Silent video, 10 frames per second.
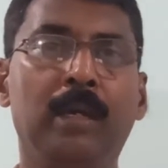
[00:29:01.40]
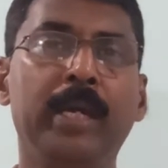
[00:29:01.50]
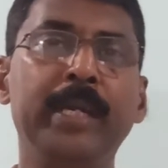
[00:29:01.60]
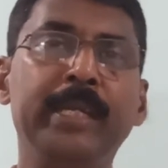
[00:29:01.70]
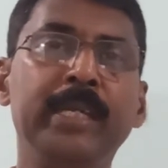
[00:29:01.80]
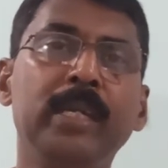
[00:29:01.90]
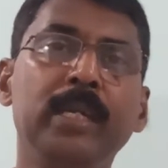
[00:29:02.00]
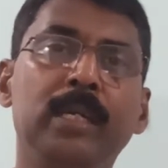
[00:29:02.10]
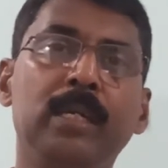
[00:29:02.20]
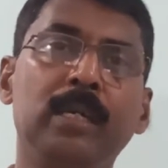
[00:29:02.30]
And
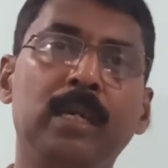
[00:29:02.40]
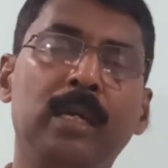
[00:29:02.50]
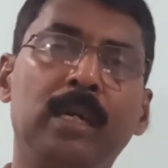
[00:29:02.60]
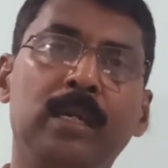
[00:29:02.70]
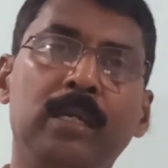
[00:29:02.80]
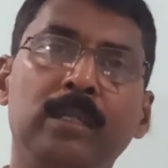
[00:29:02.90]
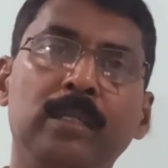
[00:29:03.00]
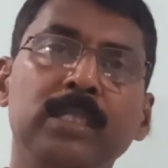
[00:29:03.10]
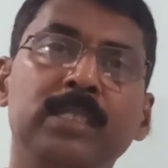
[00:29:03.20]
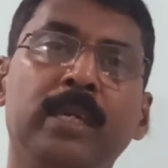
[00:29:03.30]
DNA
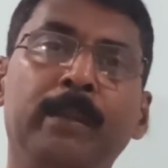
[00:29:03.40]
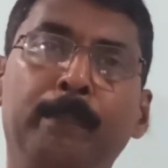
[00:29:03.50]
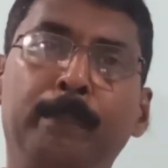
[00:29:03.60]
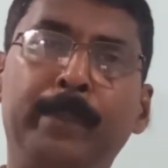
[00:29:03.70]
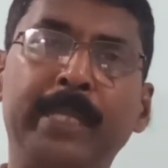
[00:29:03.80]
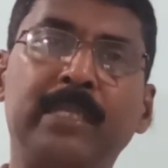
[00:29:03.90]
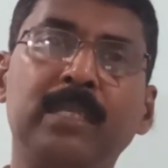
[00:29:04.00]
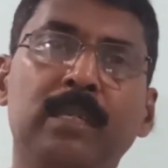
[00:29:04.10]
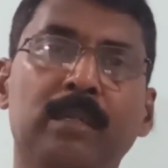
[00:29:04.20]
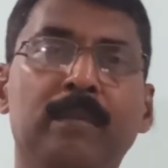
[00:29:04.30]
is a
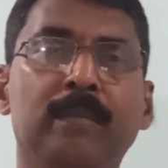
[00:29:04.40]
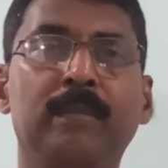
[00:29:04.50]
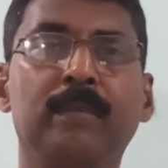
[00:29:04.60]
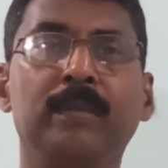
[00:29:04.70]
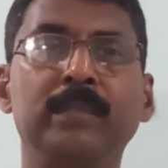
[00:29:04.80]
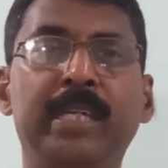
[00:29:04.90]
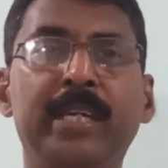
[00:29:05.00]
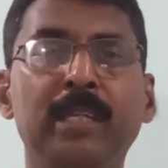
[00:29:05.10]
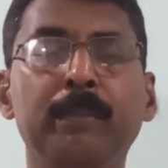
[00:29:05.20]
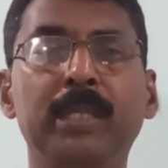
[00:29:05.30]
better
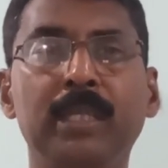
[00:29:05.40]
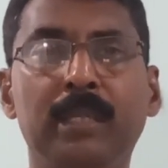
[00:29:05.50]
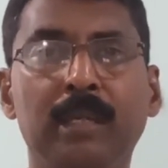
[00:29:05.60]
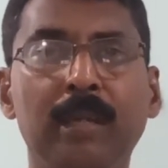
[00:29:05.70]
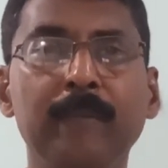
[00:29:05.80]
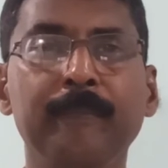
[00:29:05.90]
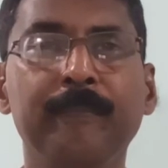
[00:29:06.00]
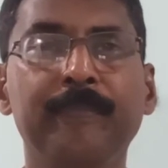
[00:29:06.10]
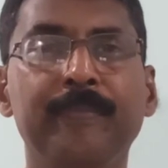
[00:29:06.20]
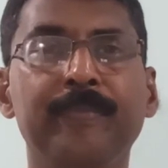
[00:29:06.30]
genetic material
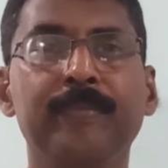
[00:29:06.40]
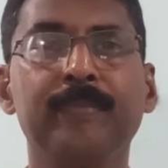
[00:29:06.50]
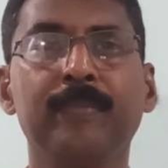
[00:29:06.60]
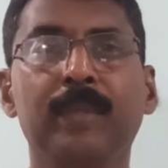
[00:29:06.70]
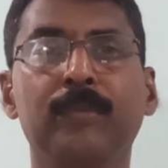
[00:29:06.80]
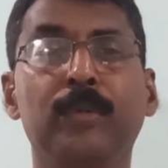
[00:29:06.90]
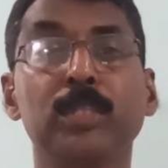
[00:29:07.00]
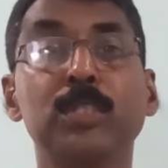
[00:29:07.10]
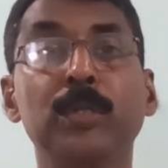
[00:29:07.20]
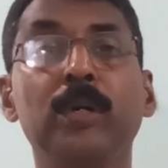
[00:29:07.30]
for
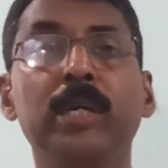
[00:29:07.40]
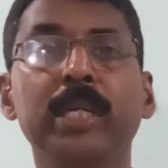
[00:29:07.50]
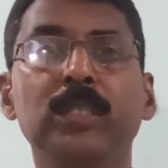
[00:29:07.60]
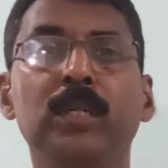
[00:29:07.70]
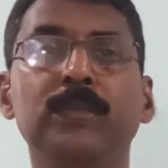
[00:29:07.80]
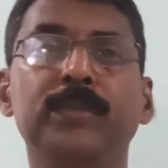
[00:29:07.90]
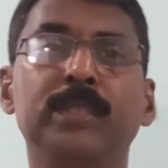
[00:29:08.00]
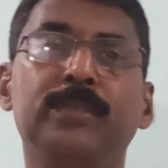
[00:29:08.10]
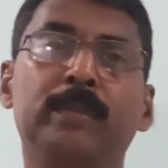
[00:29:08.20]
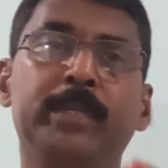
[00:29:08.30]
storage of
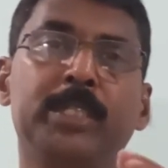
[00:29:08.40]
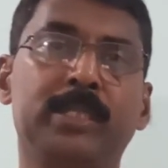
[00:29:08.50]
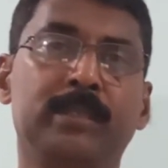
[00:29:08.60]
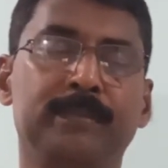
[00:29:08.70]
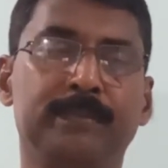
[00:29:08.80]
information.